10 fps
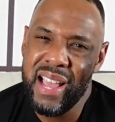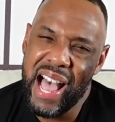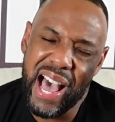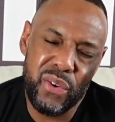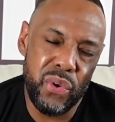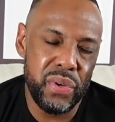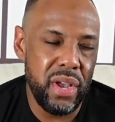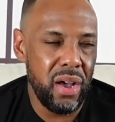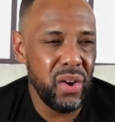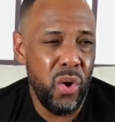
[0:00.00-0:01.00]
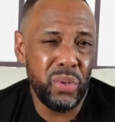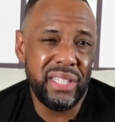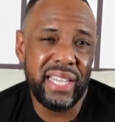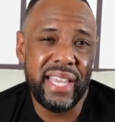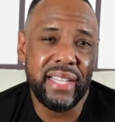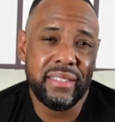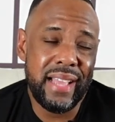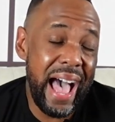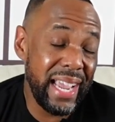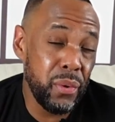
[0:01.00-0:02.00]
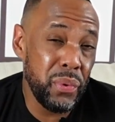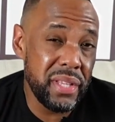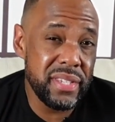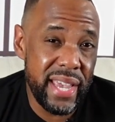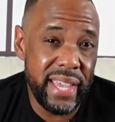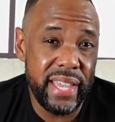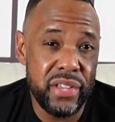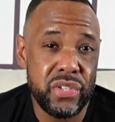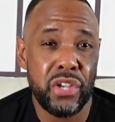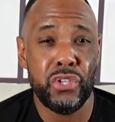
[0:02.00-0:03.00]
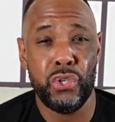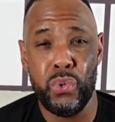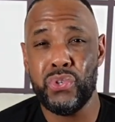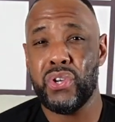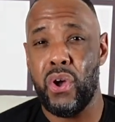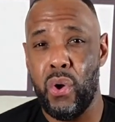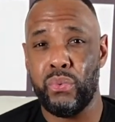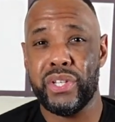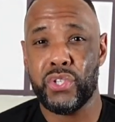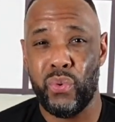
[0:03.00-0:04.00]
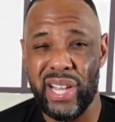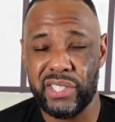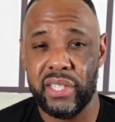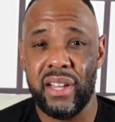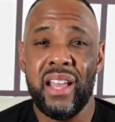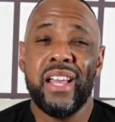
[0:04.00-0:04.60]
I don't know, y'all. The only thing I can really say is use your own discretion.